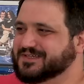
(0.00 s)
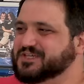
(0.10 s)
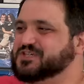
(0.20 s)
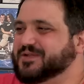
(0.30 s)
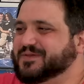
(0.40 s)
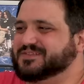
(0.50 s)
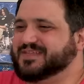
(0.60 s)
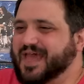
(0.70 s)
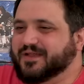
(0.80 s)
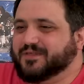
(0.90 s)
He should have been
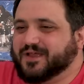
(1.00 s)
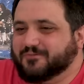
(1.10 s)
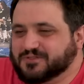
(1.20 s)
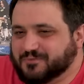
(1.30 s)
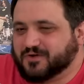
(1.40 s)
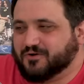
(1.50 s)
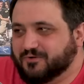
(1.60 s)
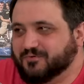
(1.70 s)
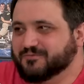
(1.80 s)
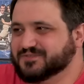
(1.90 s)
sad. I'm like, I wish my
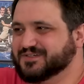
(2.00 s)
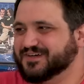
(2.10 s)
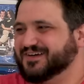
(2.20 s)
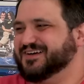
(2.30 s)
girlfriend was here.